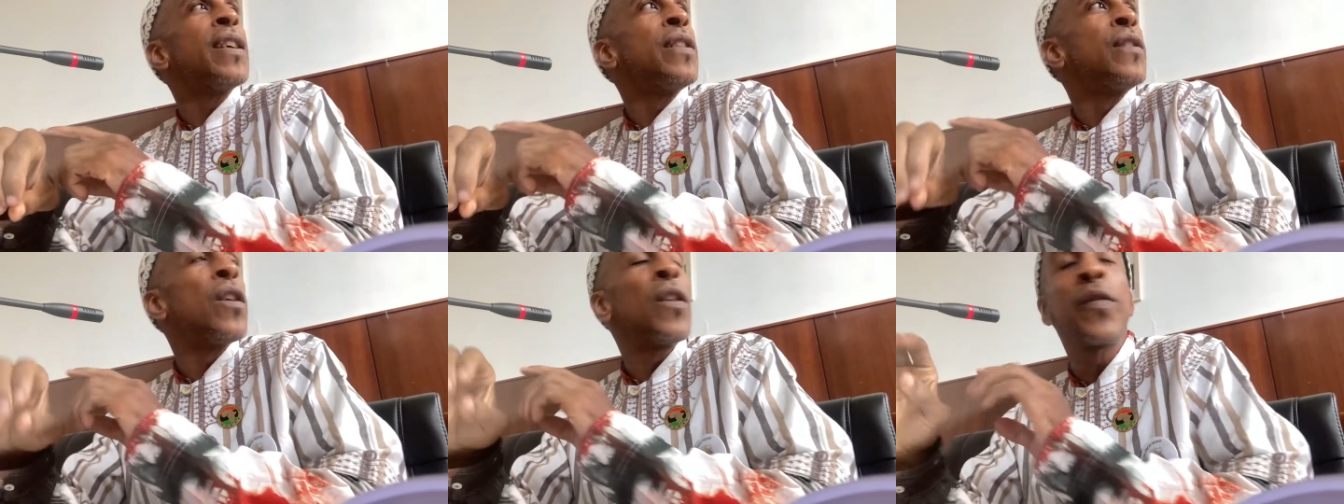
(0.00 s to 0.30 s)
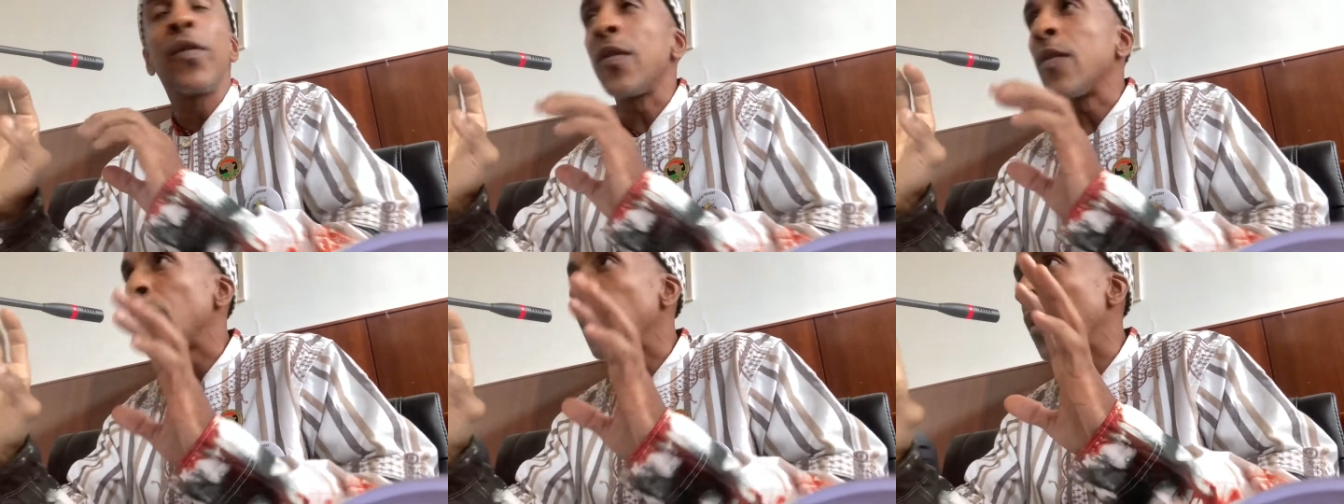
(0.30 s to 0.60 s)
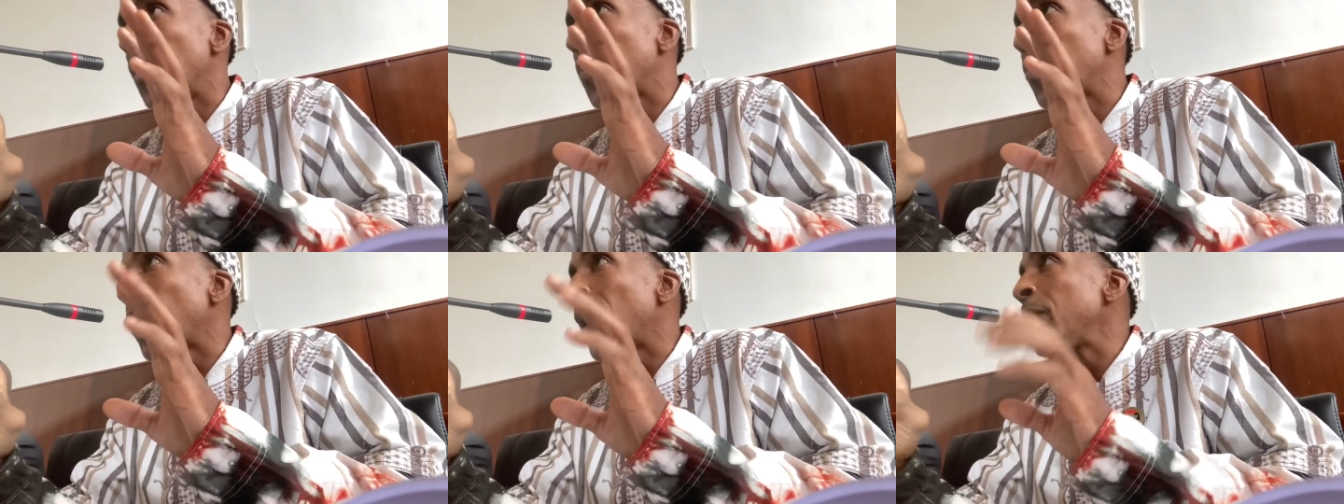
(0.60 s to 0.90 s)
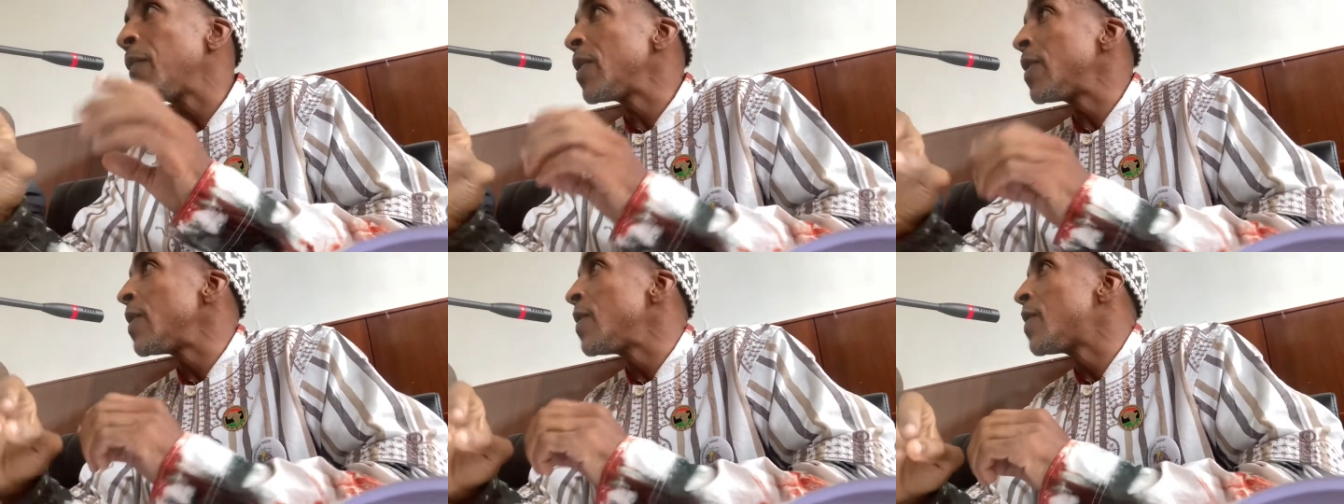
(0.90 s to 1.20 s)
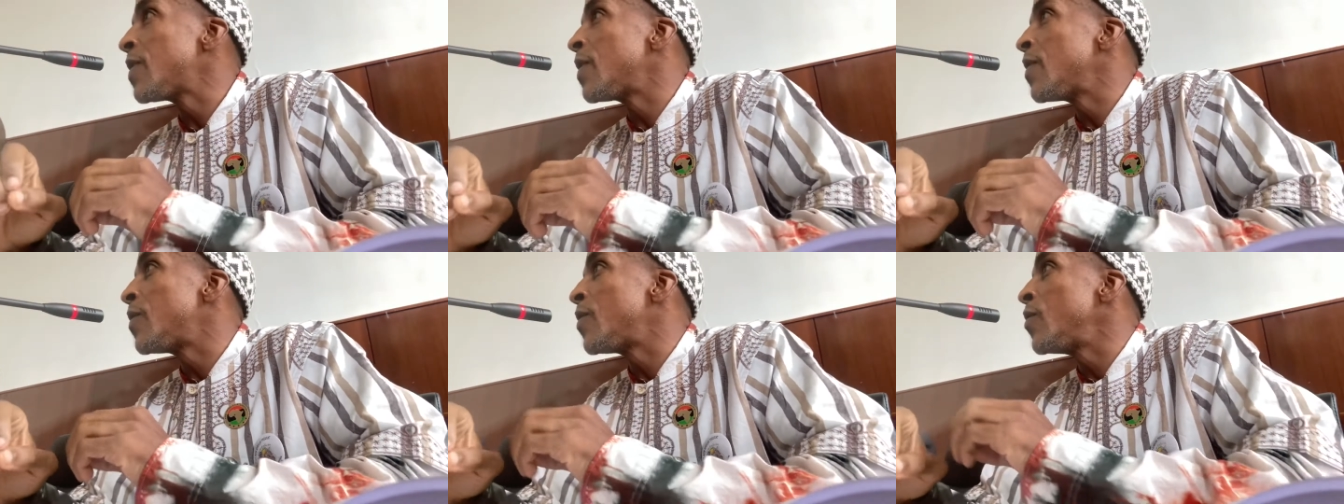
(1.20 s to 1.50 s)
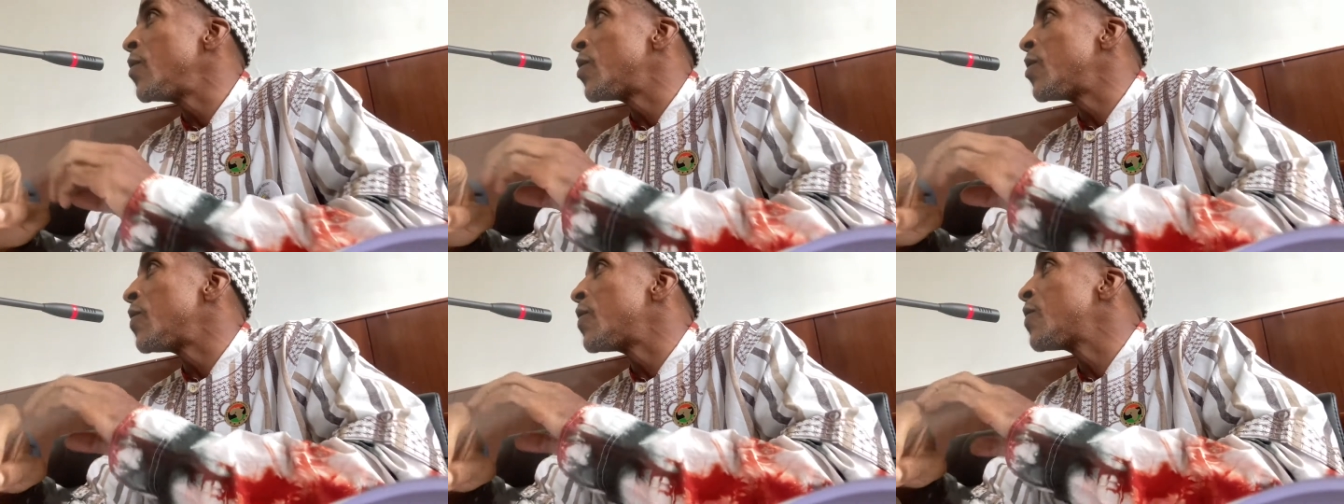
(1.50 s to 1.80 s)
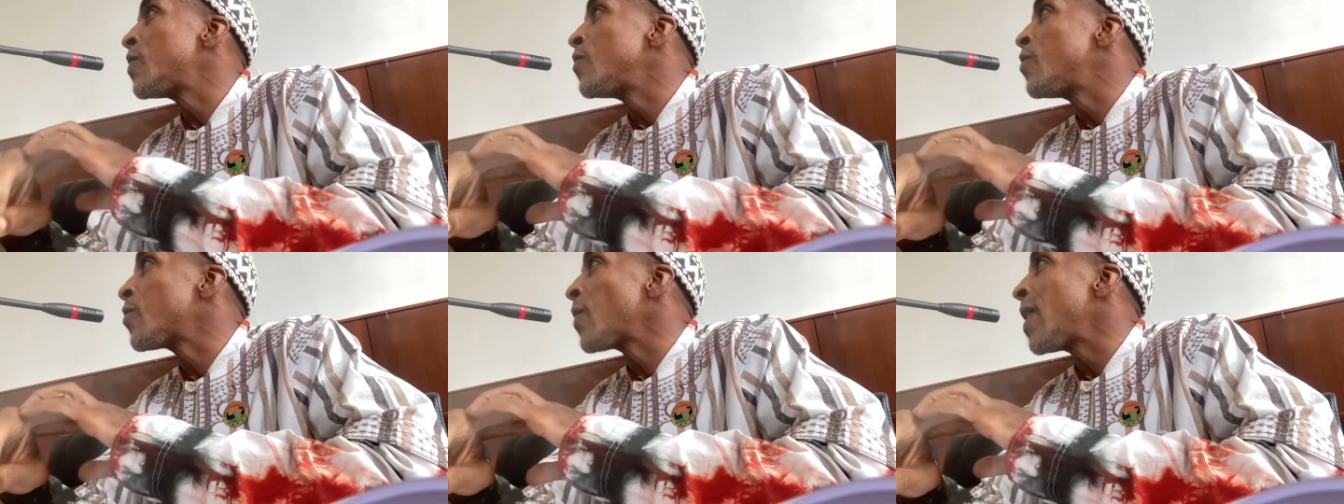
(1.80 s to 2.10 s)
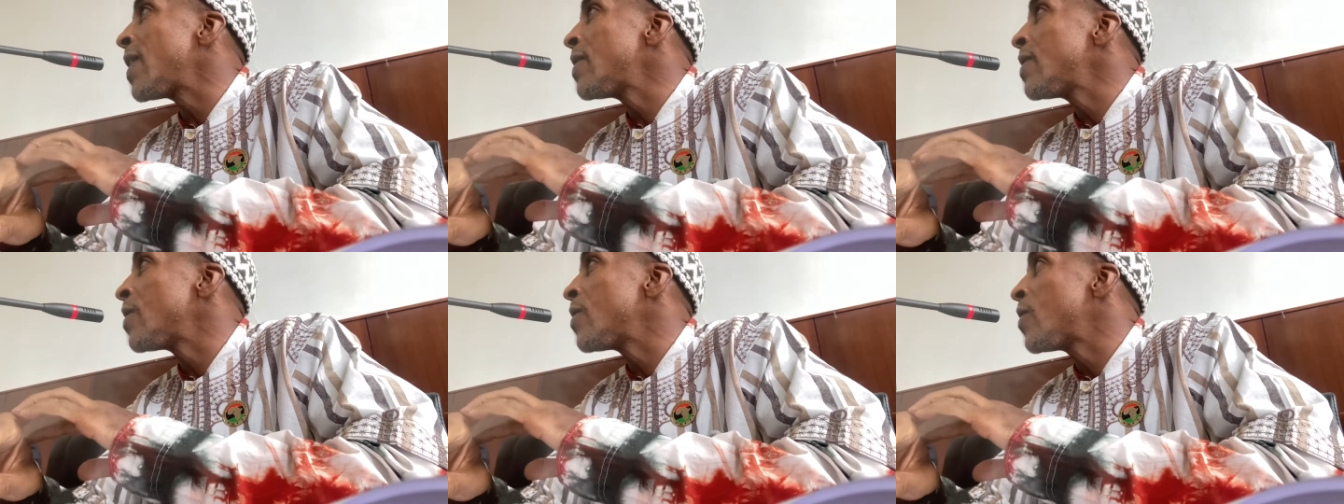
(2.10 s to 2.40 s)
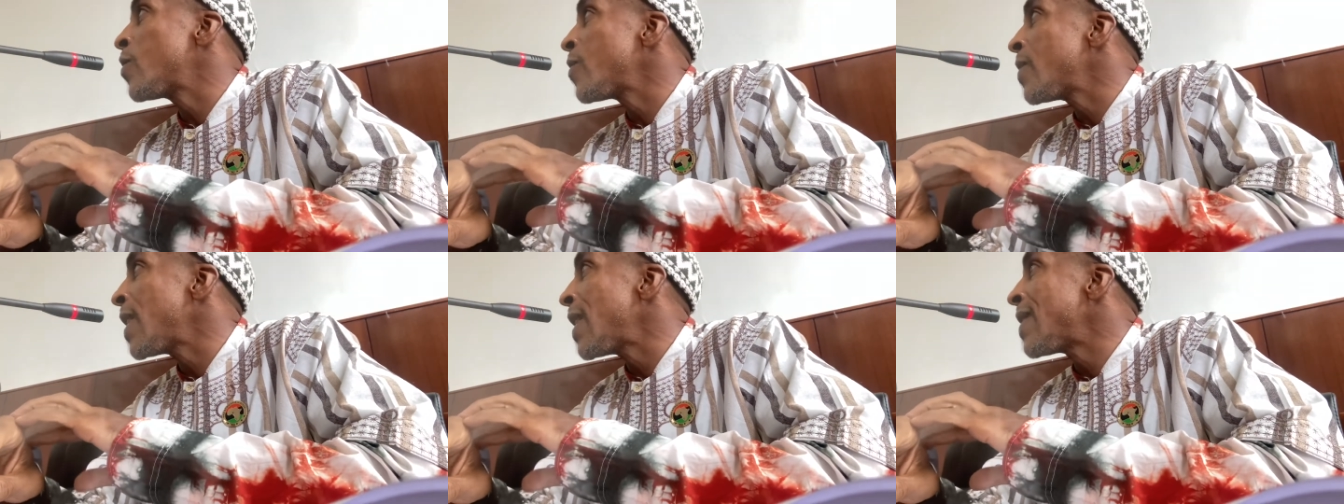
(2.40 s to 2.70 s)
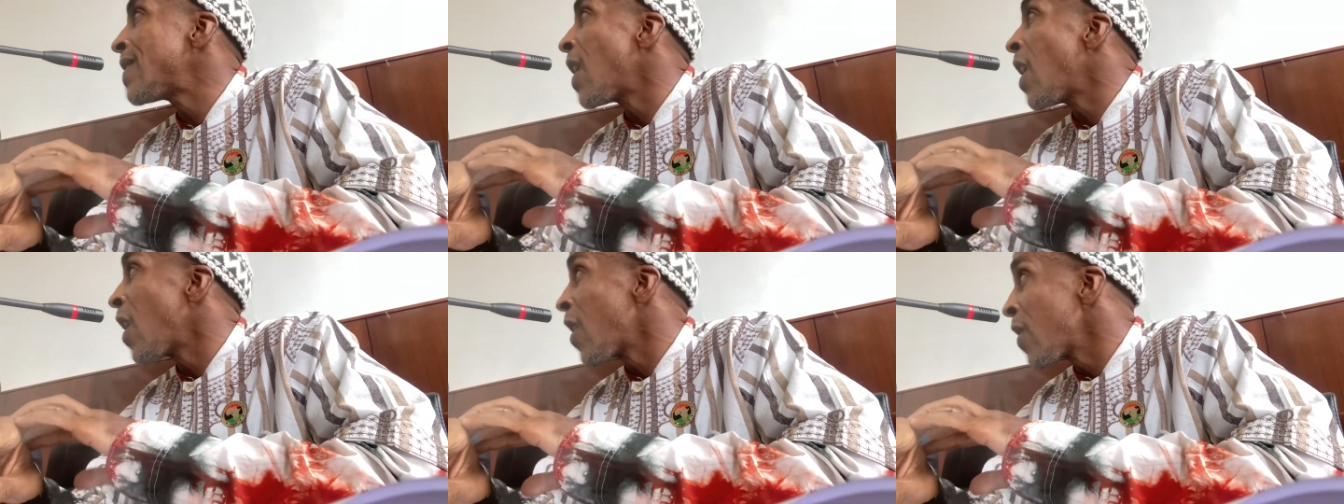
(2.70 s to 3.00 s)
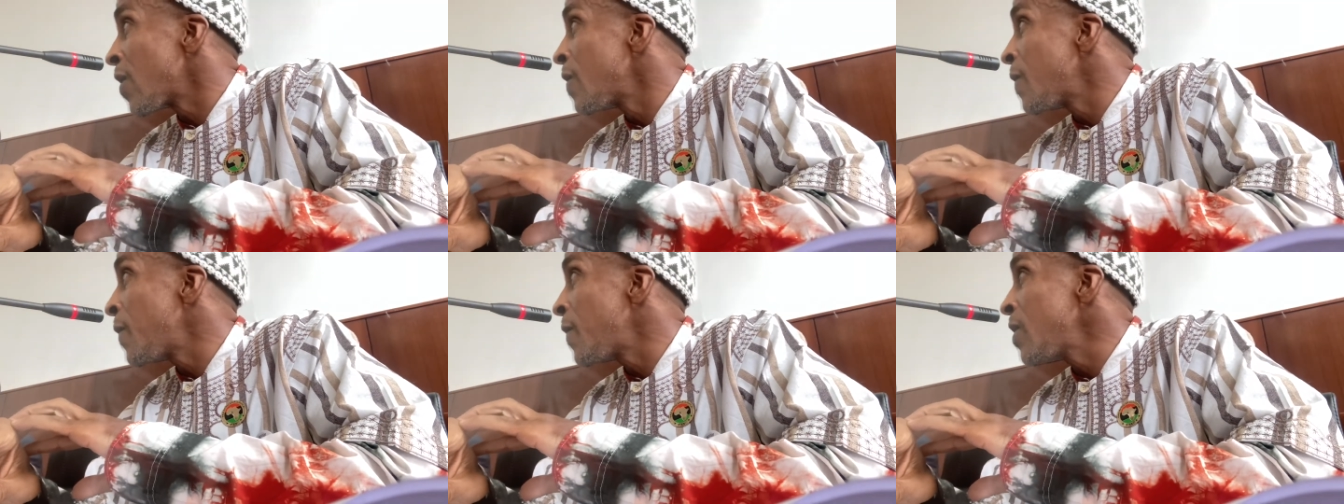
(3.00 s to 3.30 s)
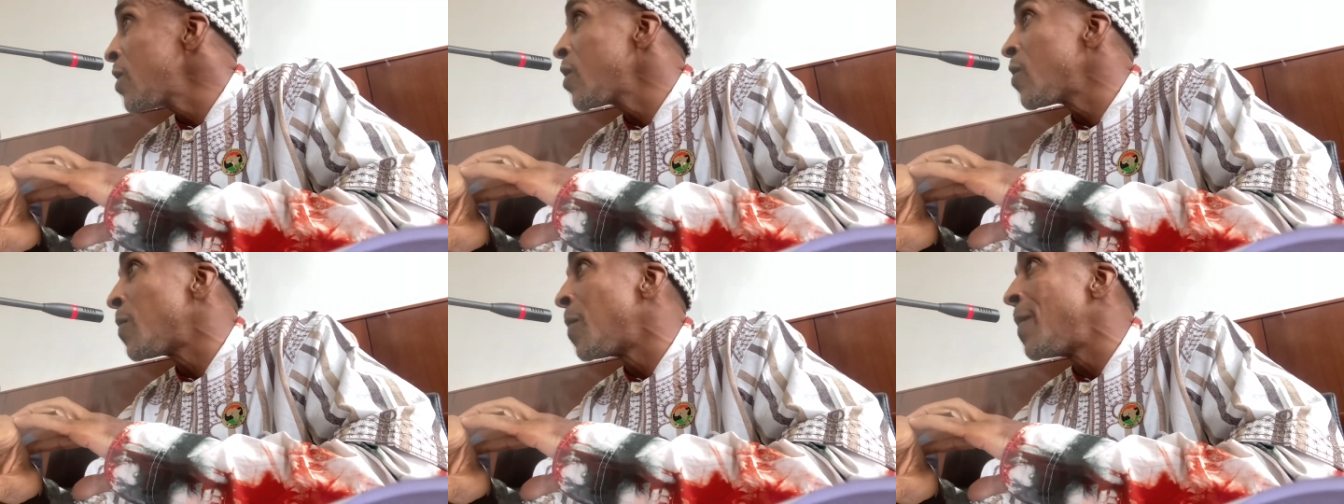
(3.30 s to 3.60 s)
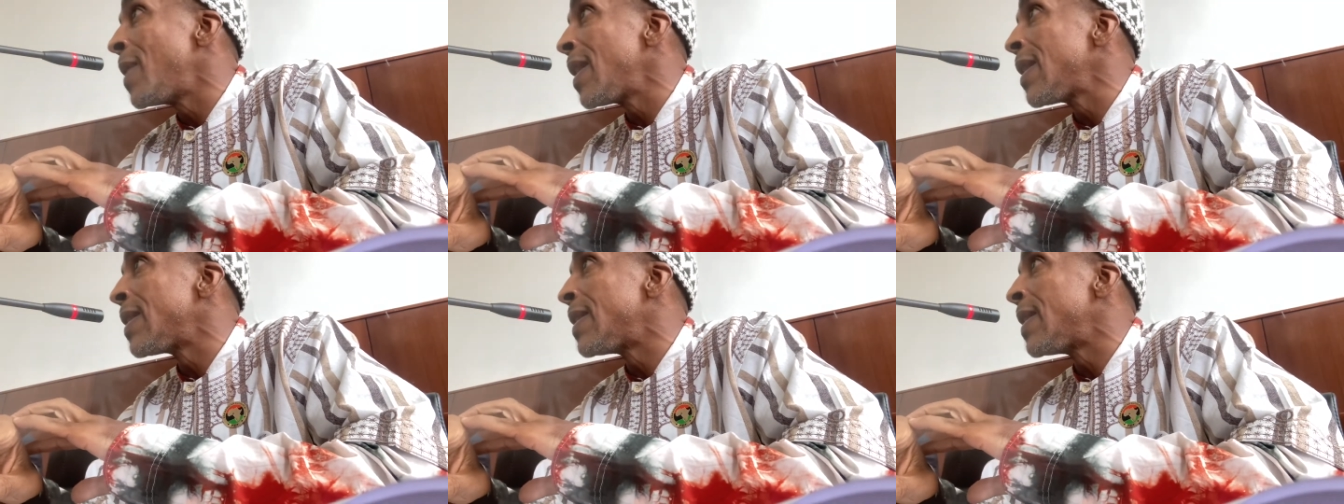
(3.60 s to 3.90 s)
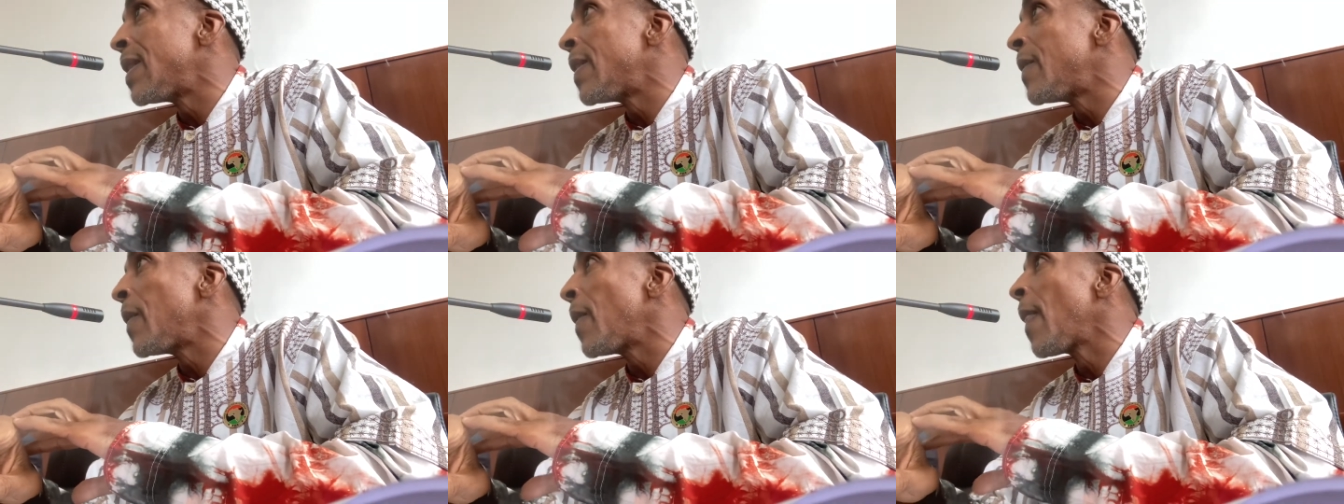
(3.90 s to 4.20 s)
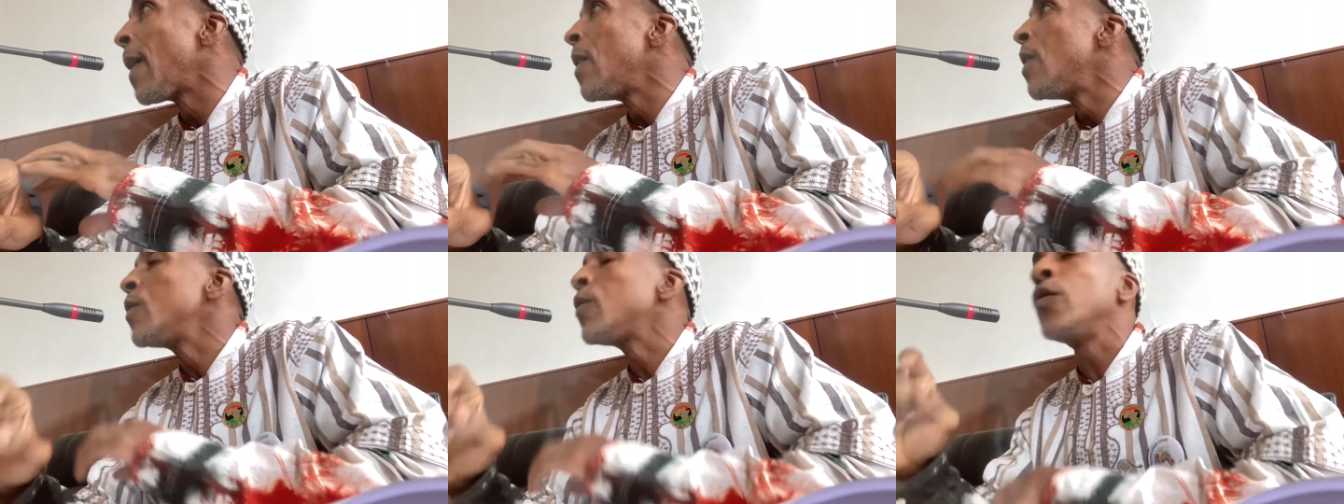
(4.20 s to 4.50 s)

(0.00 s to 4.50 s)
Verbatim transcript: and other uh, private institutions to try to create artificial melanin